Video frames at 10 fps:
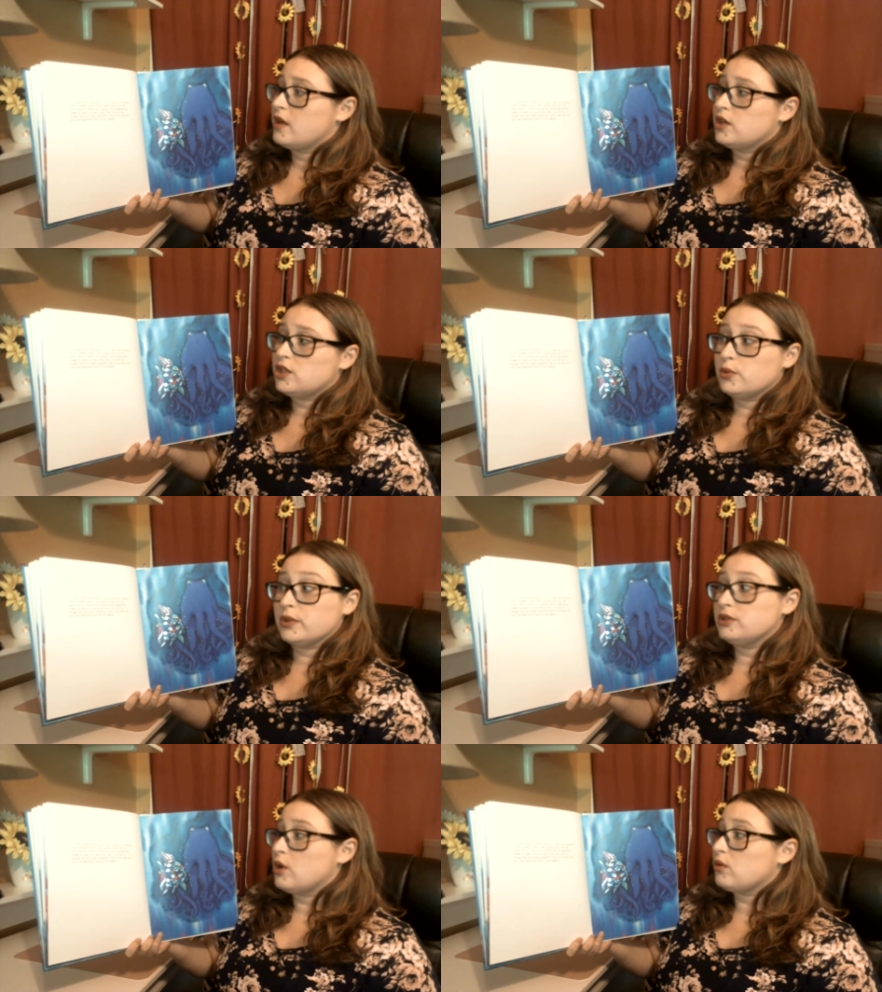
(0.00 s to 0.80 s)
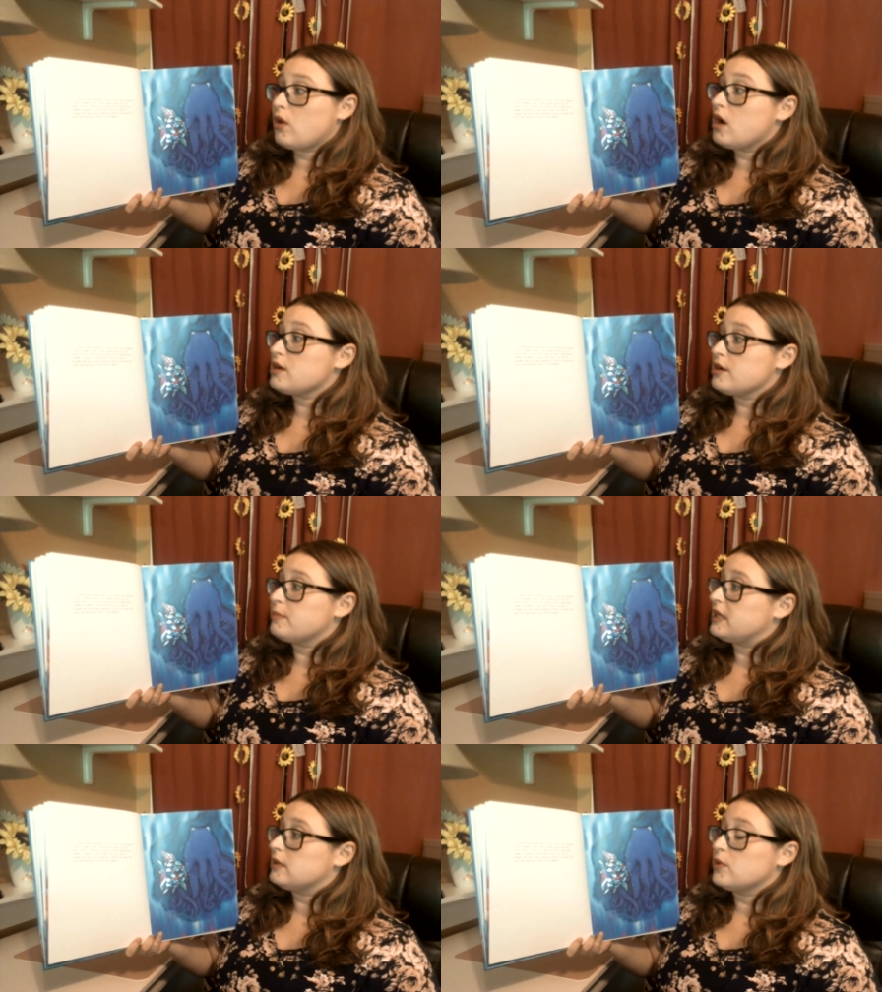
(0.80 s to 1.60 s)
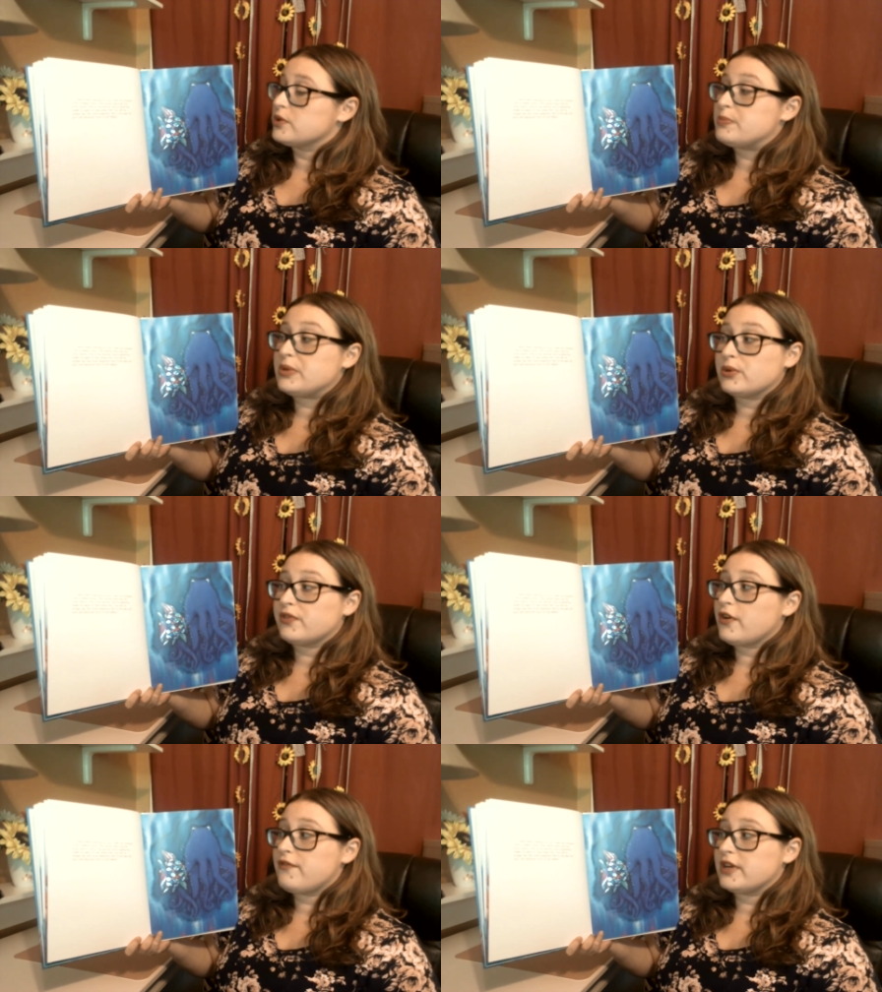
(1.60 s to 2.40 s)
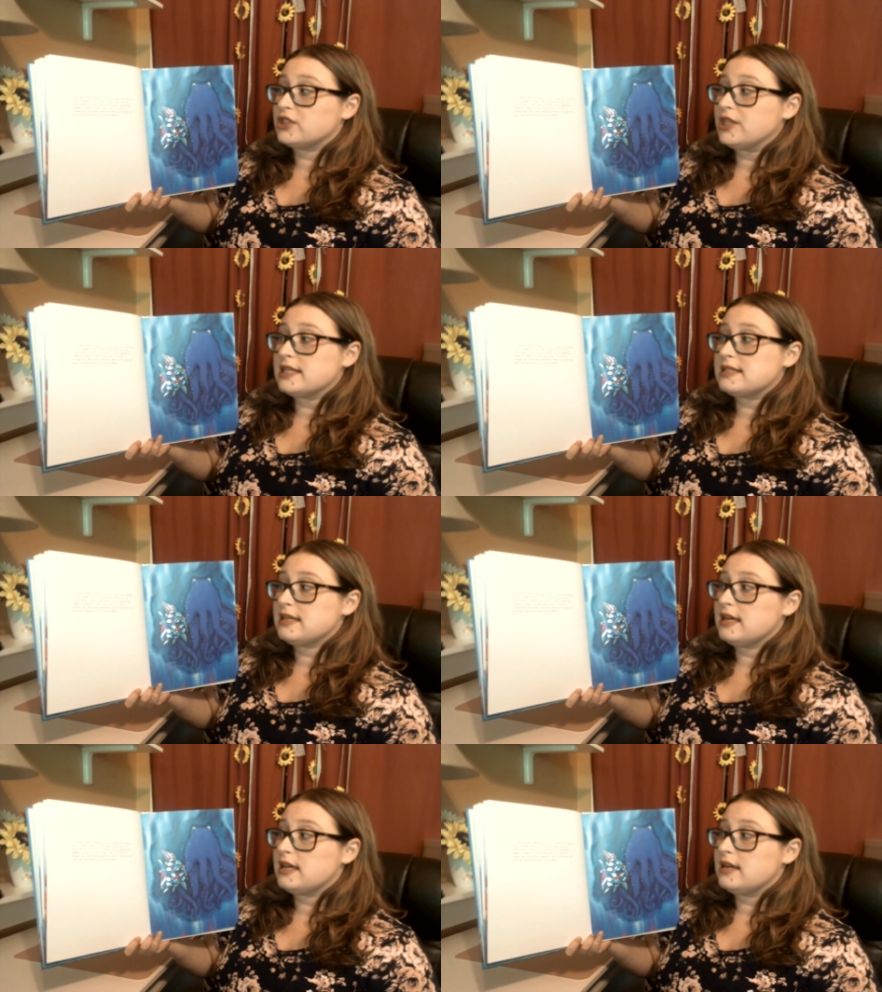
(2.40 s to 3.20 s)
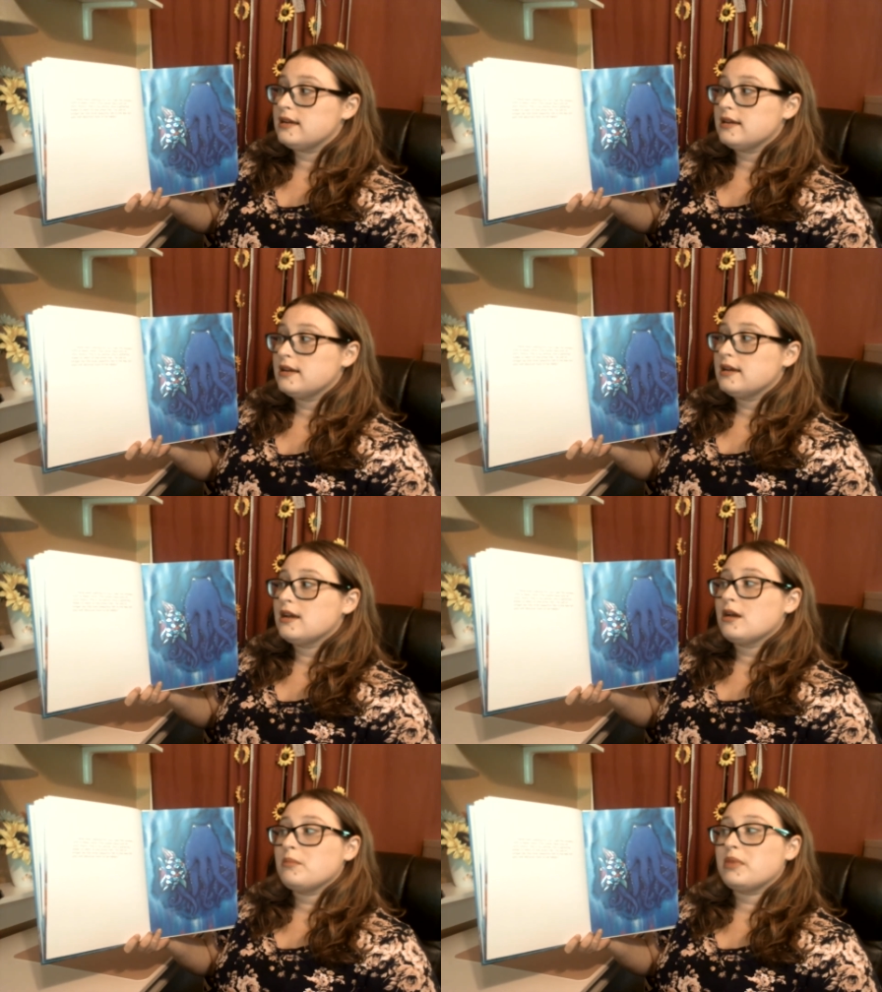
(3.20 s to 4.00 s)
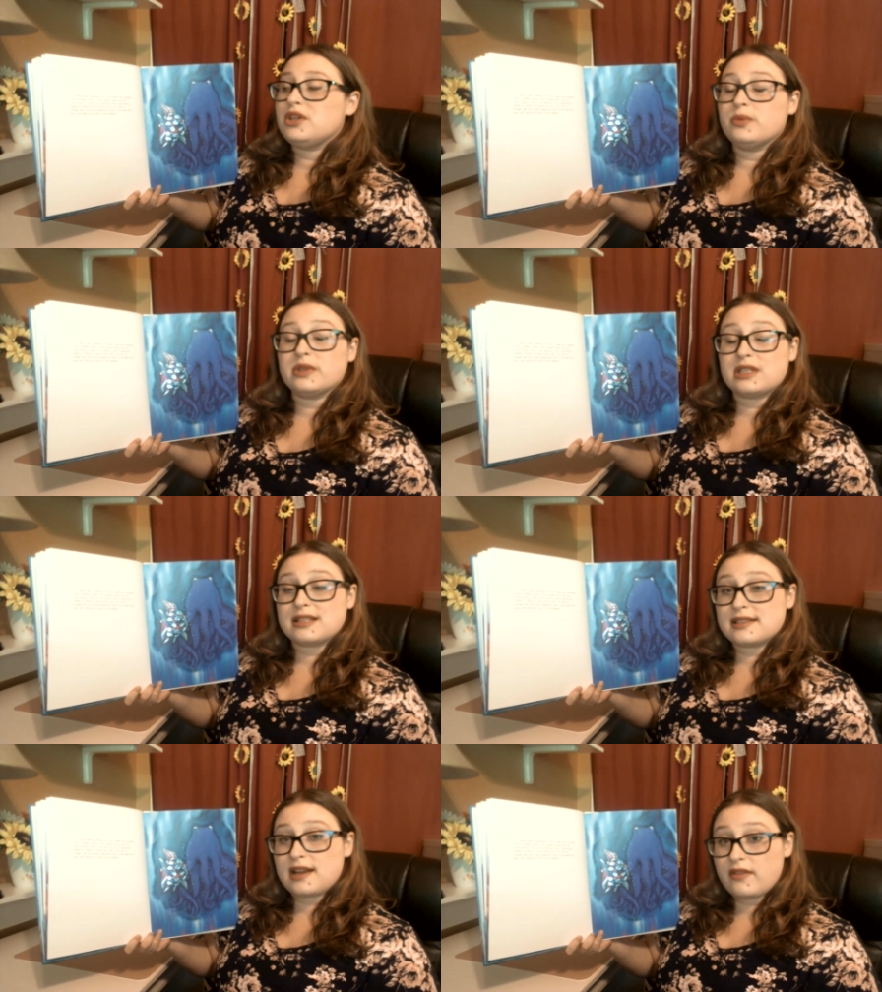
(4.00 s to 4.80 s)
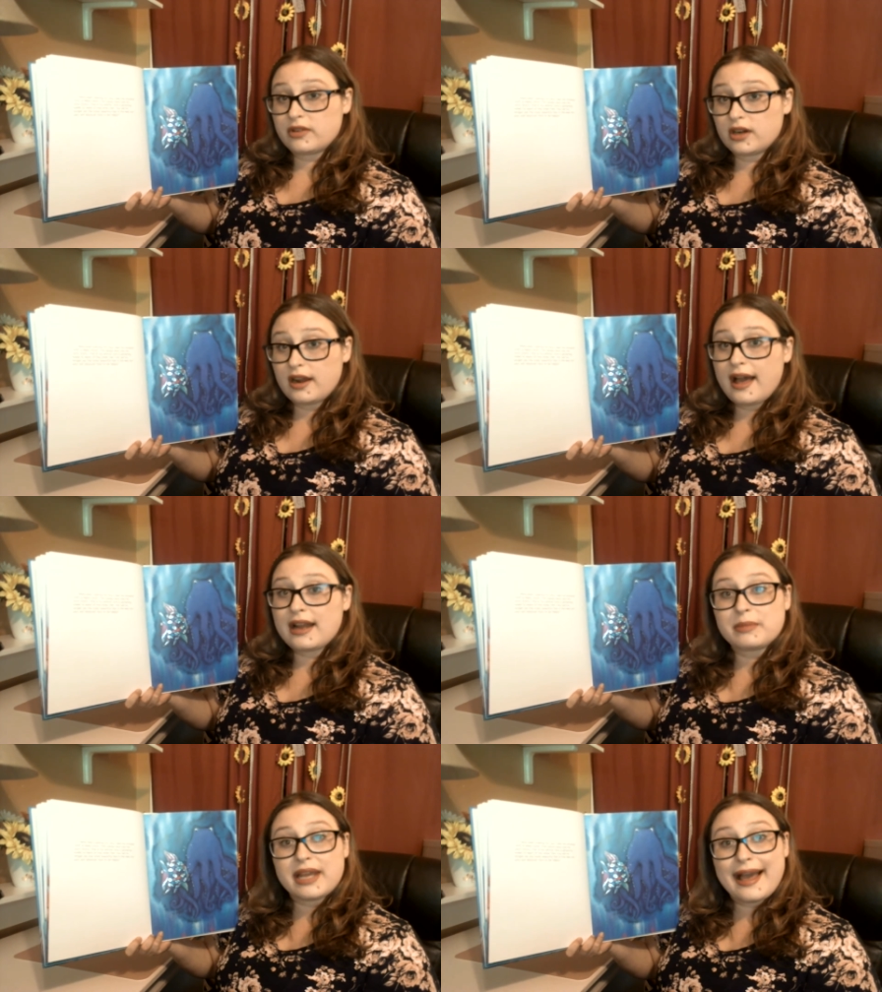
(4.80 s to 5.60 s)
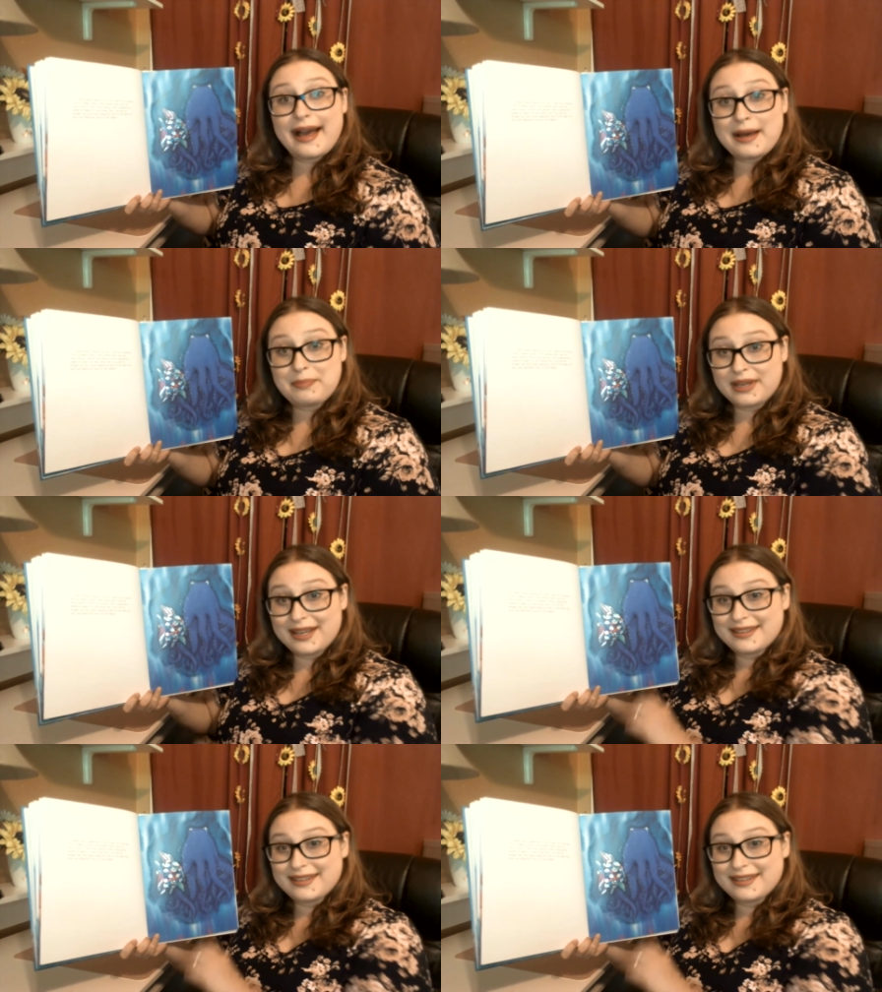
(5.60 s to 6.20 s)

You will no longer be the most beautiful fish in the sea, but you will discover how to be happy.